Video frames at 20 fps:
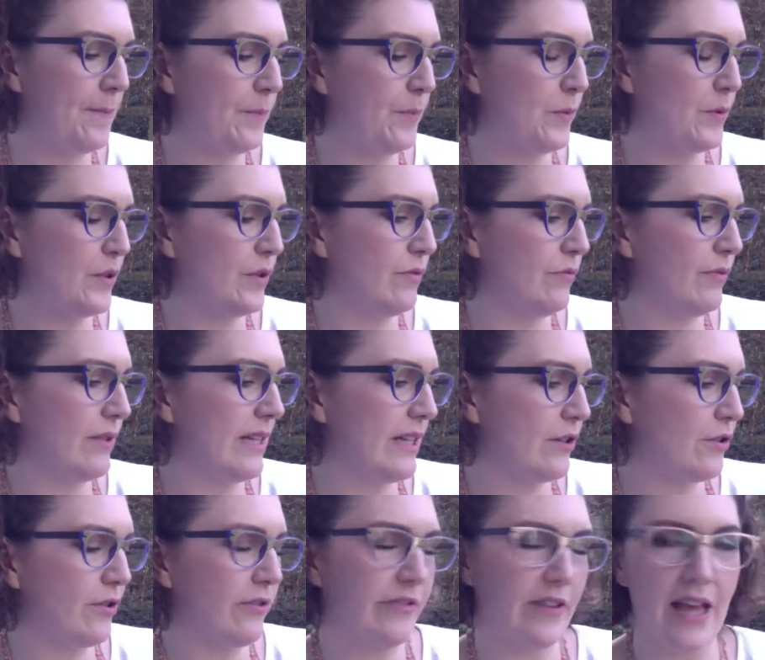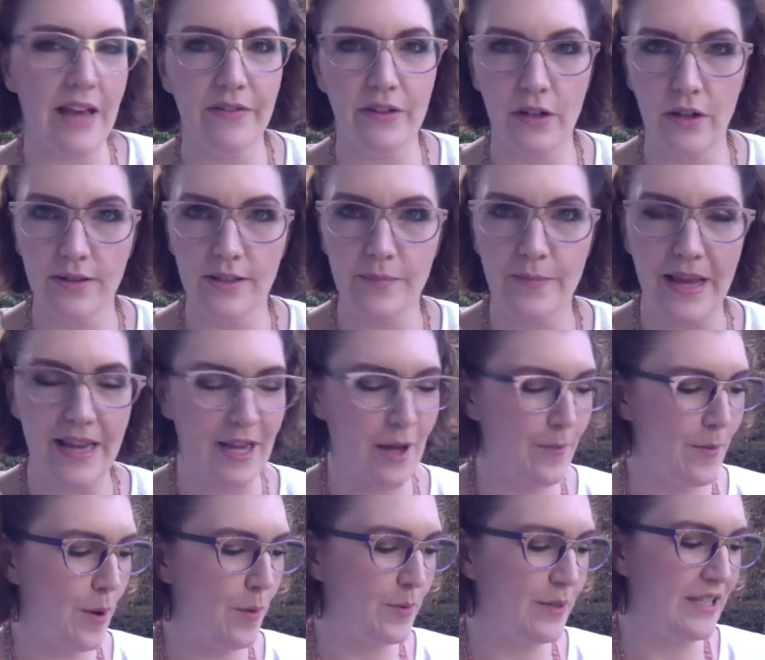which is really good for having lots of
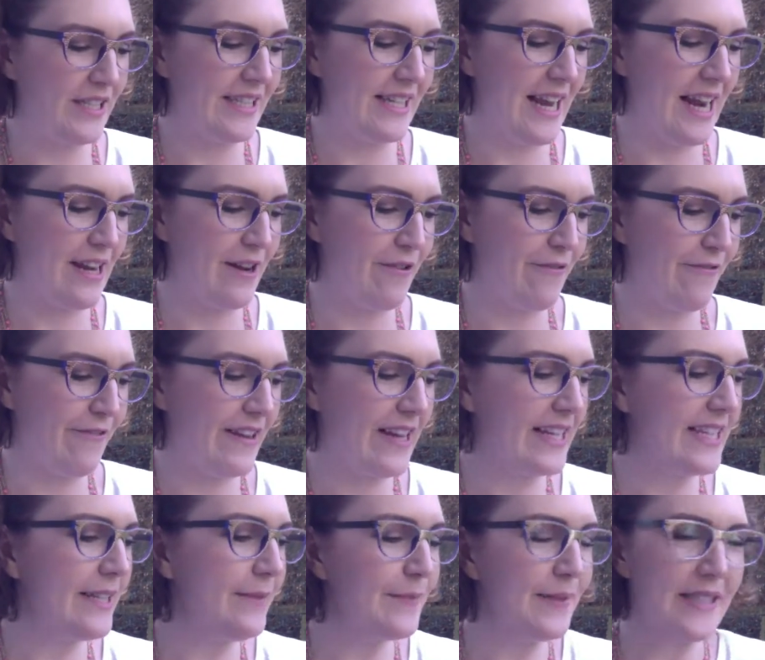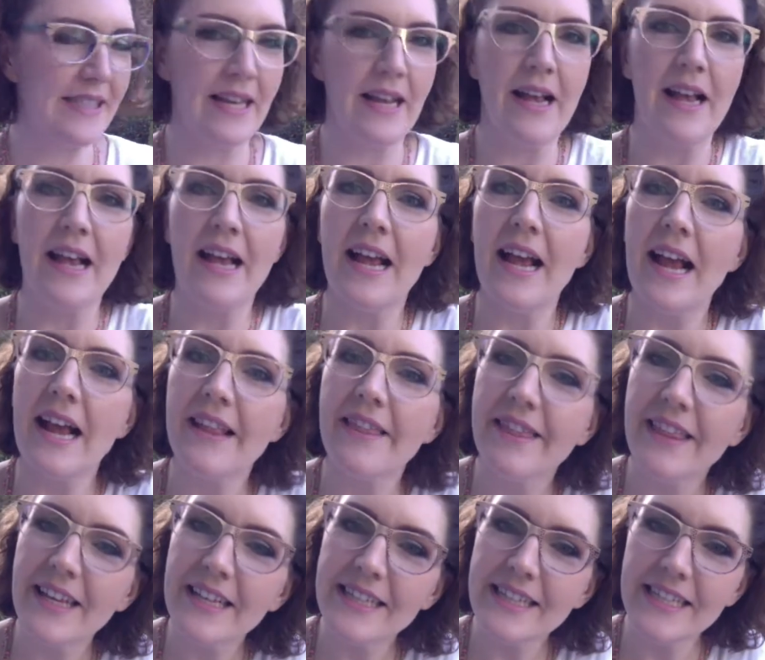makeup options at your fingertips.
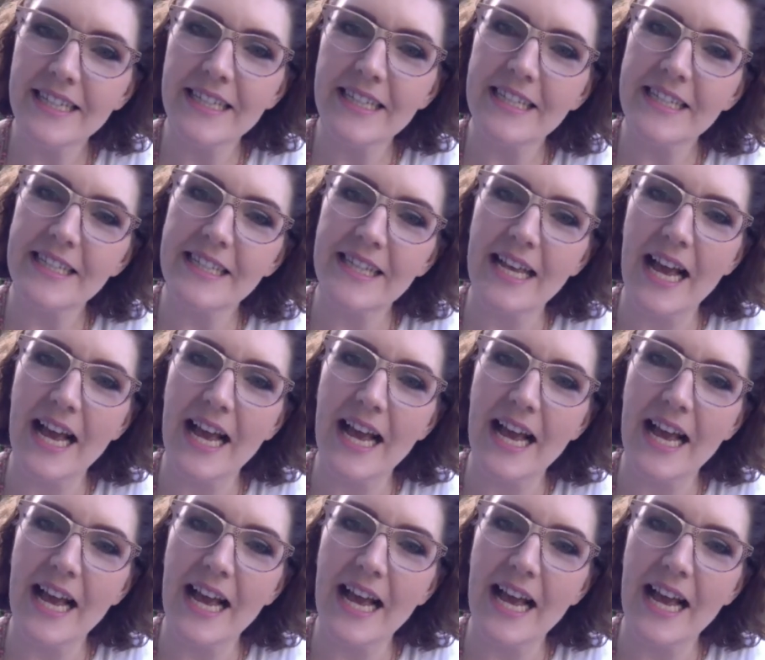And this is